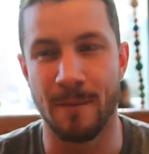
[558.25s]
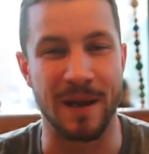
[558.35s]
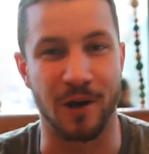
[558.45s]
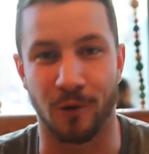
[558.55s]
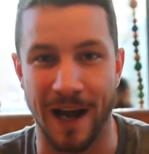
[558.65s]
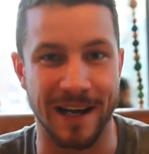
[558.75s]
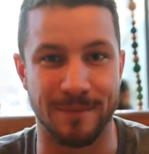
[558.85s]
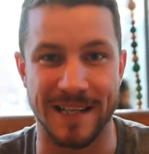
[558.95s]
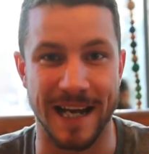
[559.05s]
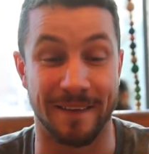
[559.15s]
pick a
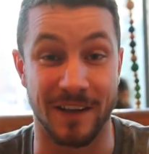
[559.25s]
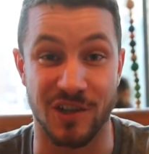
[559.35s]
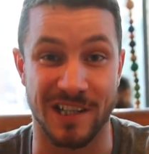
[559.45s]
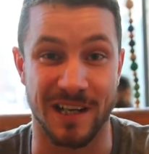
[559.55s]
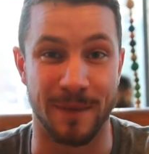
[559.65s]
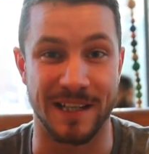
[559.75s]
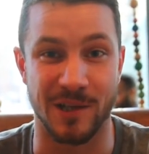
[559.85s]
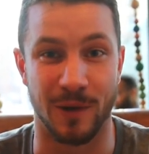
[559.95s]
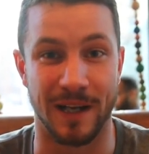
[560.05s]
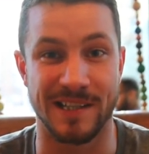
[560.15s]
random date and then just commit
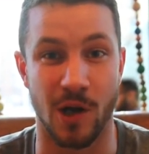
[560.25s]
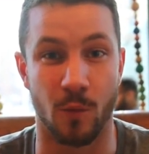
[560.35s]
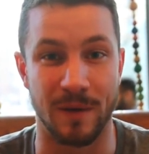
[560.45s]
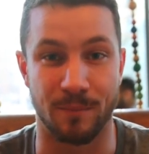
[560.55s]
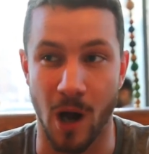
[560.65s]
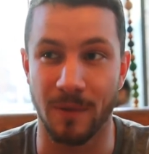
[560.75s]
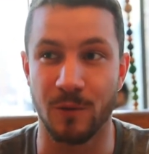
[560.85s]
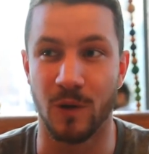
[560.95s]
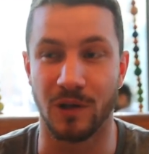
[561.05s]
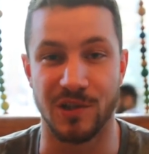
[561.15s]
to it, so we probably
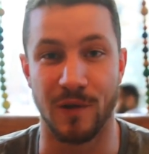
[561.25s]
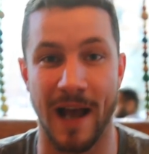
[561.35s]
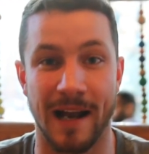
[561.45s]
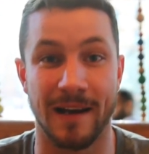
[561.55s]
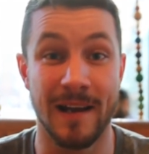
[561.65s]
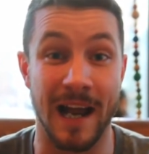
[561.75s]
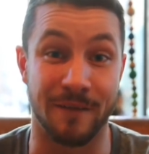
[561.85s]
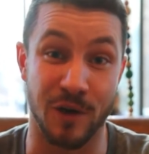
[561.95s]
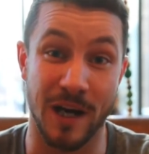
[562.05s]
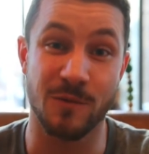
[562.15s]
will do that.
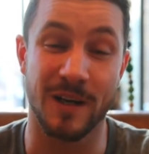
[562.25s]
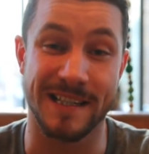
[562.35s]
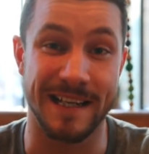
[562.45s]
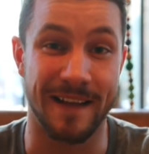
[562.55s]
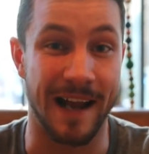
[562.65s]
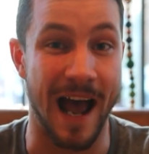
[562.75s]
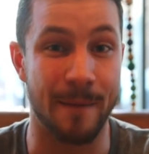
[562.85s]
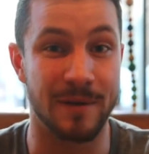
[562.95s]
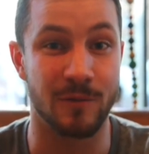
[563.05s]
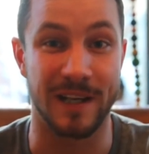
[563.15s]
If you guys want to see that
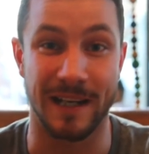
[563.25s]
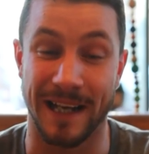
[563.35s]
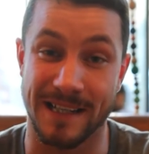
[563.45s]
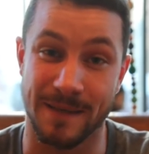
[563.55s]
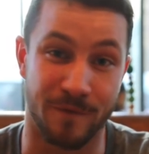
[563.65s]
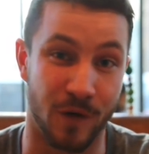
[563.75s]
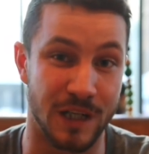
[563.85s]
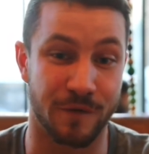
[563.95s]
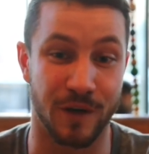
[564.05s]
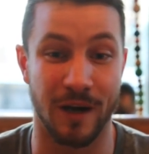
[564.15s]
happen, we can get some
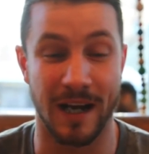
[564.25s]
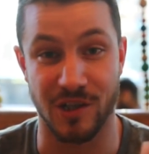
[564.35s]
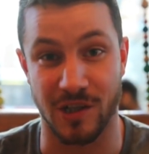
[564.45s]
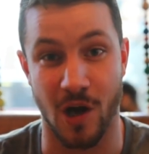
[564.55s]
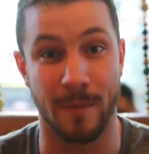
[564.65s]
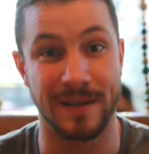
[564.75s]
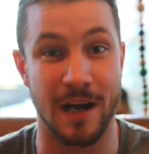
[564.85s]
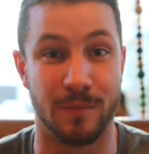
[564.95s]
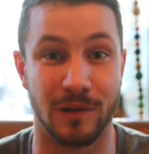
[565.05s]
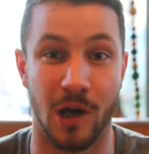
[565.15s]
footage for you guys. Just comment
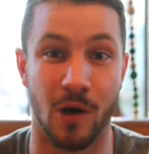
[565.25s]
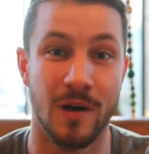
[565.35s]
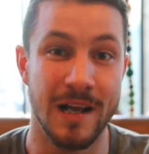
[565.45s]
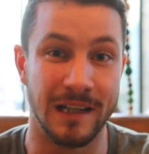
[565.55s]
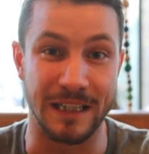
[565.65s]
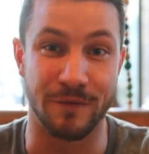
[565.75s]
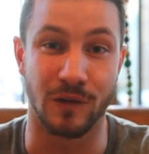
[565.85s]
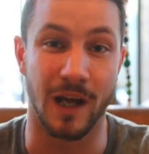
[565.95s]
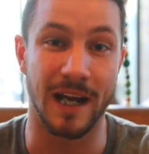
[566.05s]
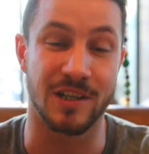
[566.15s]
down below, leave a
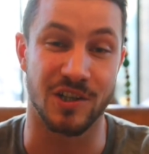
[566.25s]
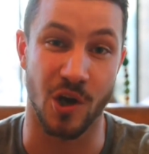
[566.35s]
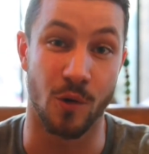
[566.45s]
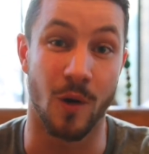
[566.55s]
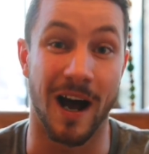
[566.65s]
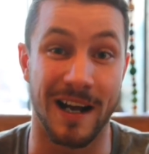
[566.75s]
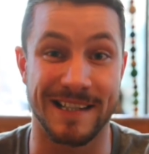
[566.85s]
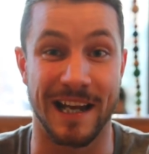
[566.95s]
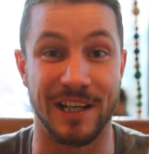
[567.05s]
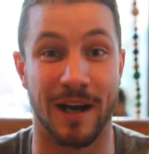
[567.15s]
like to show
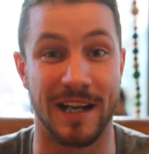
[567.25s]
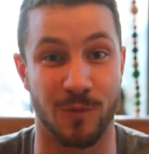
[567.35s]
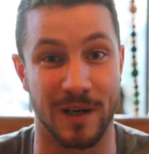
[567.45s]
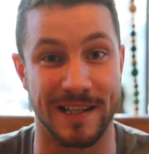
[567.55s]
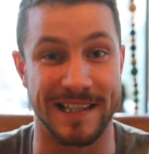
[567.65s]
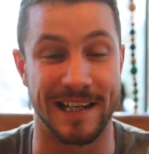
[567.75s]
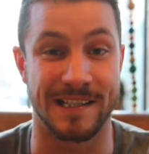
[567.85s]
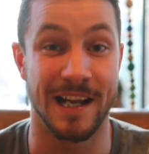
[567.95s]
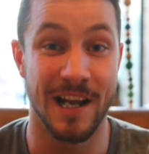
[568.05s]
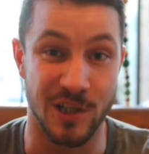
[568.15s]
us that you guys want to see
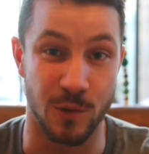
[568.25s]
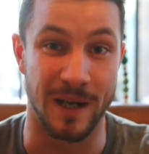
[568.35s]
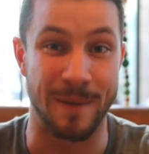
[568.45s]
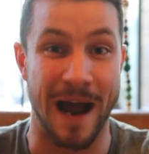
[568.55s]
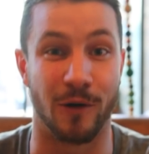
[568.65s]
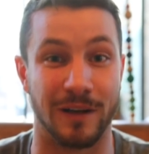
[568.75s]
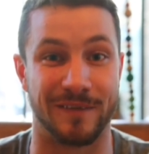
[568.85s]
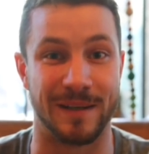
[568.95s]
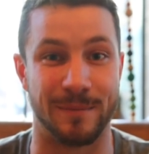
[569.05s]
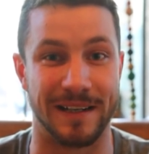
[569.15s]
us doing a
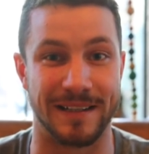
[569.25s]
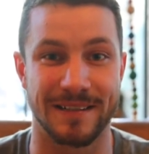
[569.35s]
powerlifting meet.